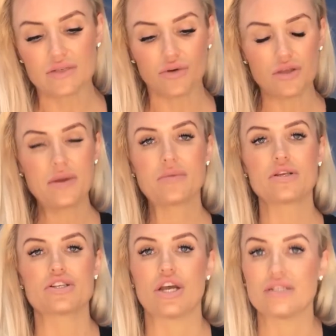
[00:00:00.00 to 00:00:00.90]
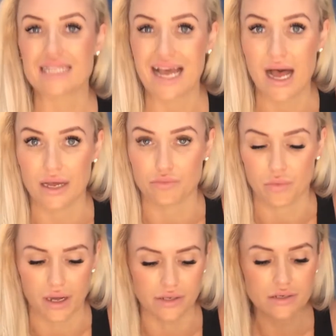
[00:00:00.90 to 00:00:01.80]
So all the people that chose card
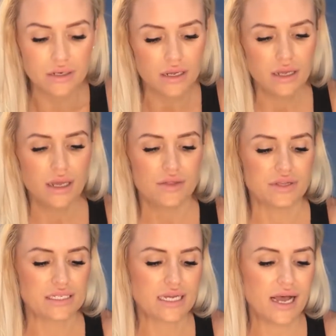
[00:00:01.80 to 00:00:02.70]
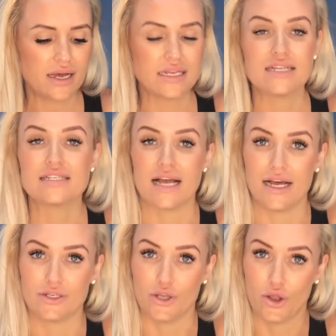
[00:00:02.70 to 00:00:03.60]
1, this card is
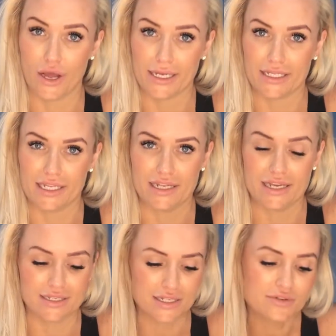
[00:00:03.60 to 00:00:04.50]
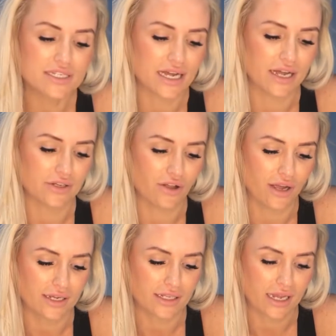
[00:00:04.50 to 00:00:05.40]
unlikely. The answer is
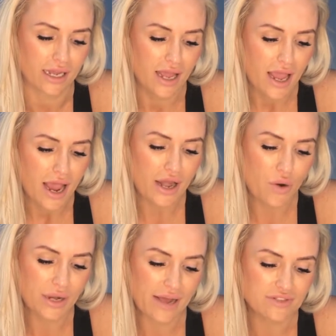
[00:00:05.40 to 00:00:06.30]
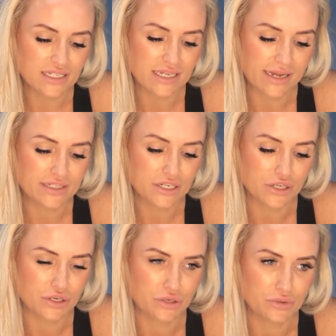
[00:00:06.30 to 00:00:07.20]
unlikely. And I would have to say to
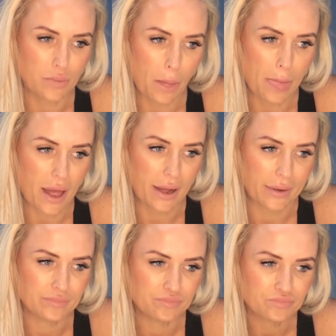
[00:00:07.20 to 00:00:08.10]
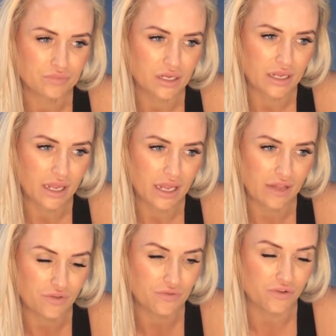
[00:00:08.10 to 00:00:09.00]
you,
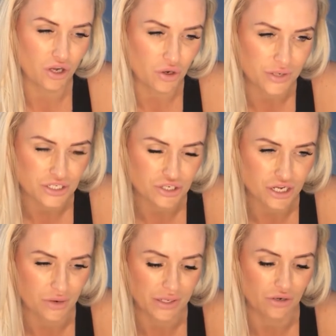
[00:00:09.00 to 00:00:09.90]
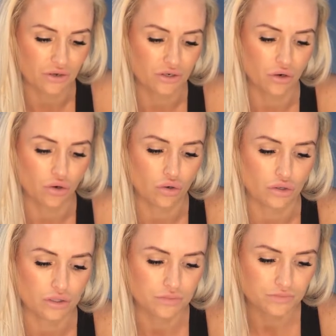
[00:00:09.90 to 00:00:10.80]
if you've got a question going on
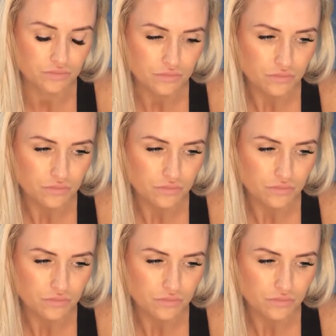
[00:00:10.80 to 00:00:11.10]
or